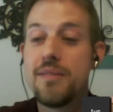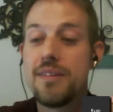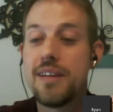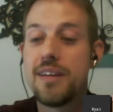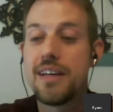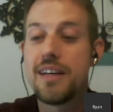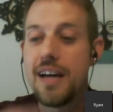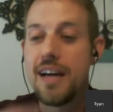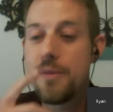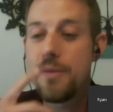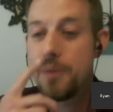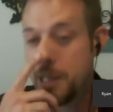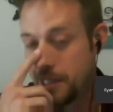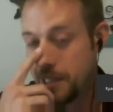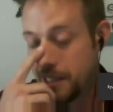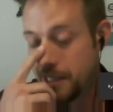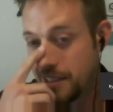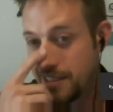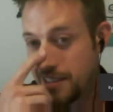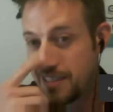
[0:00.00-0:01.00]
I
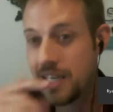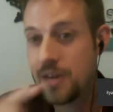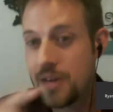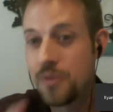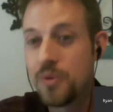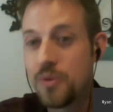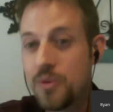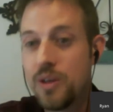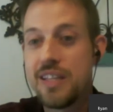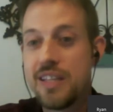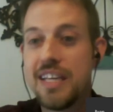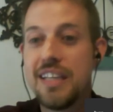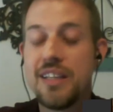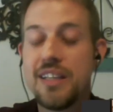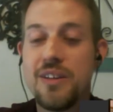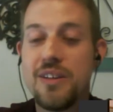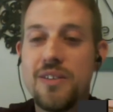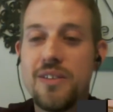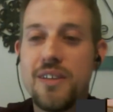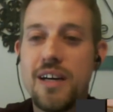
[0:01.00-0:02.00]
want to say one thing
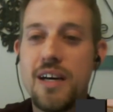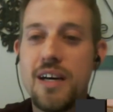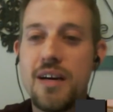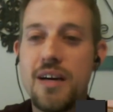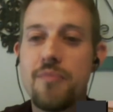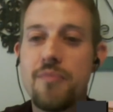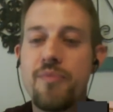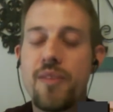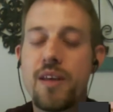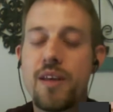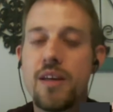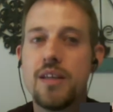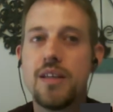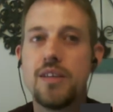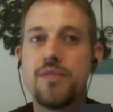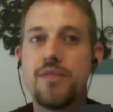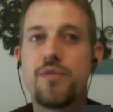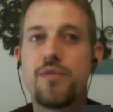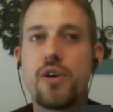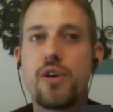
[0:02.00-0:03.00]
though.
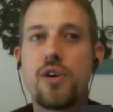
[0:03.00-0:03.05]
For